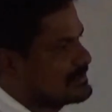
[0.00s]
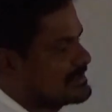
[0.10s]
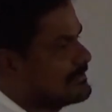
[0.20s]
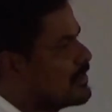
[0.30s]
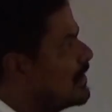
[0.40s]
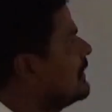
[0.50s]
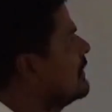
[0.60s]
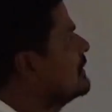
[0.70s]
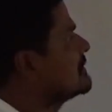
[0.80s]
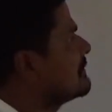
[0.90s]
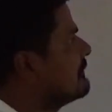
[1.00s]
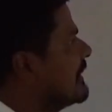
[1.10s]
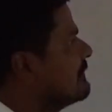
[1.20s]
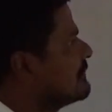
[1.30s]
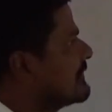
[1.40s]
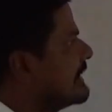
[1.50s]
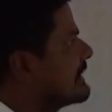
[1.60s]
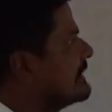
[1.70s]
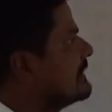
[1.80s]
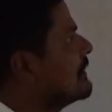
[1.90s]
symbol, so we have to
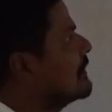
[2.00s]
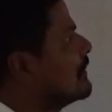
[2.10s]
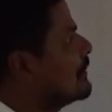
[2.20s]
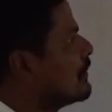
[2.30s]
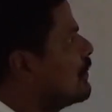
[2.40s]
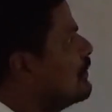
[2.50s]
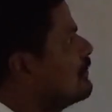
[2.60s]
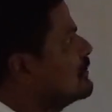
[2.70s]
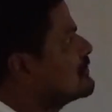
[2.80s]
take an rho.